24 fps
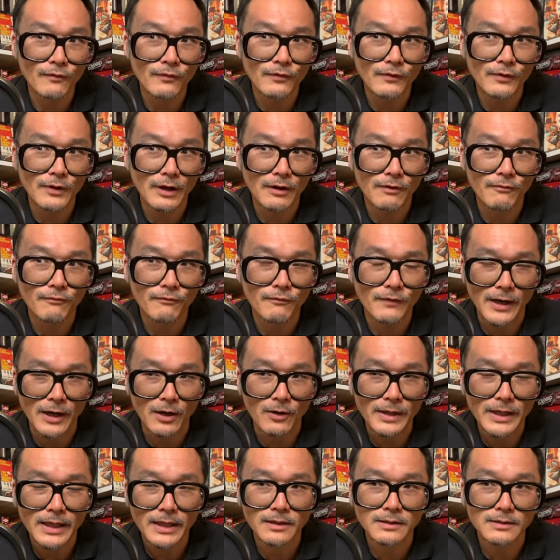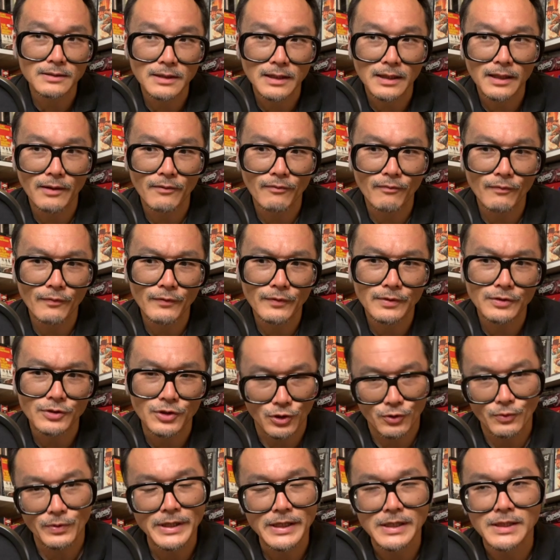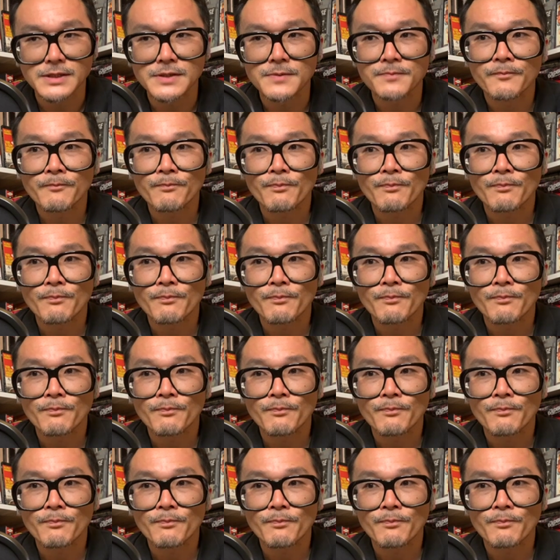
varying degrees